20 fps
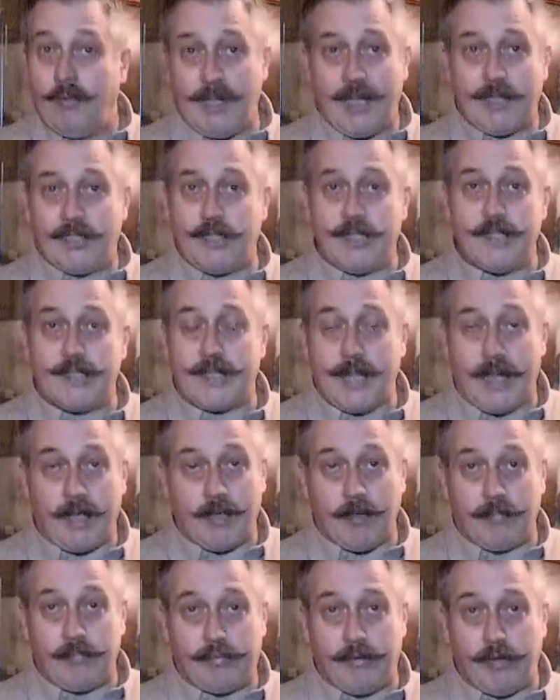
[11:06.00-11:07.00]
Would actually
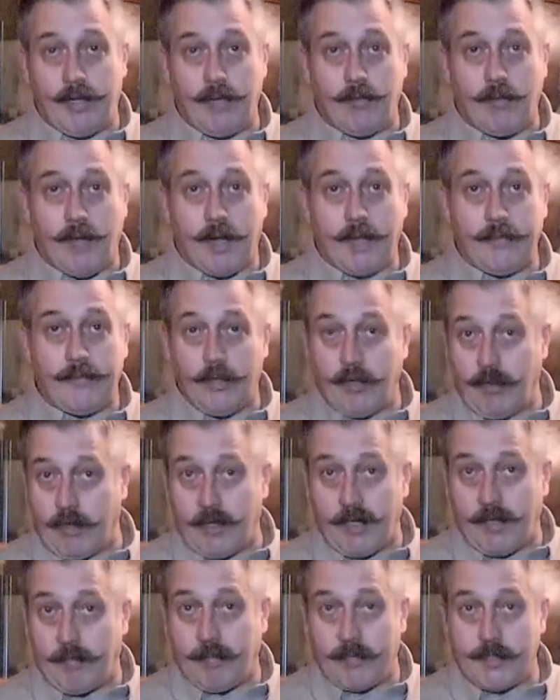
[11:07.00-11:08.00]
stack up pretty well if you've got
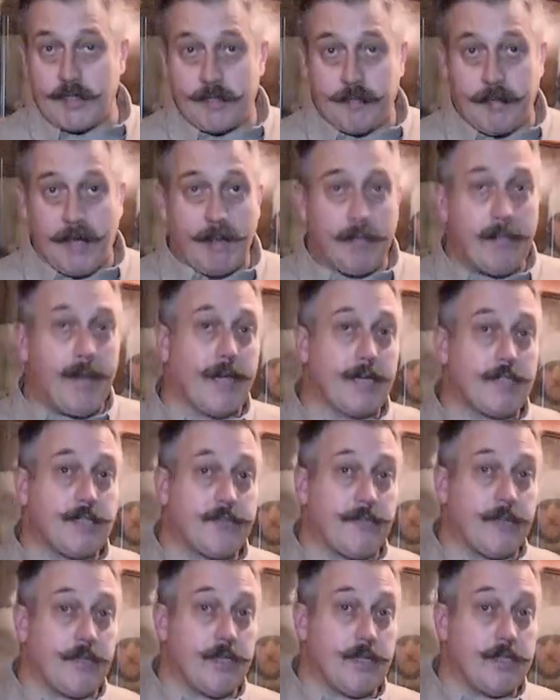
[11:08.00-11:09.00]
a couple of spare mags
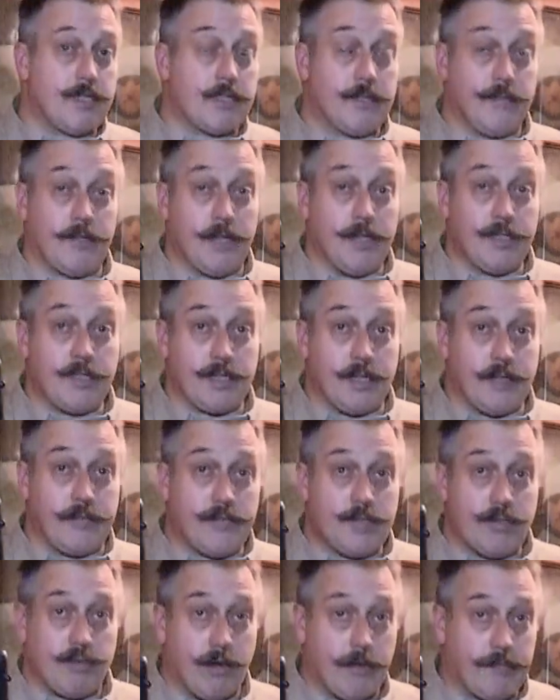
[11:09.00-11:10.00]
for civilian
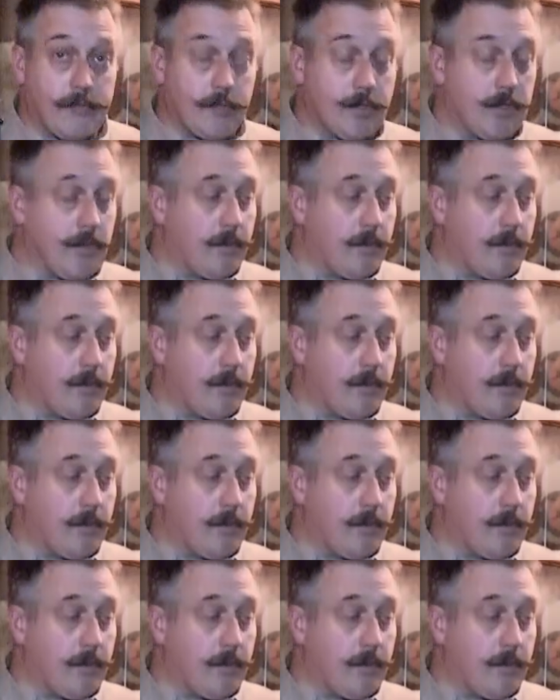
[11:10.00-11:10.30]
service rifle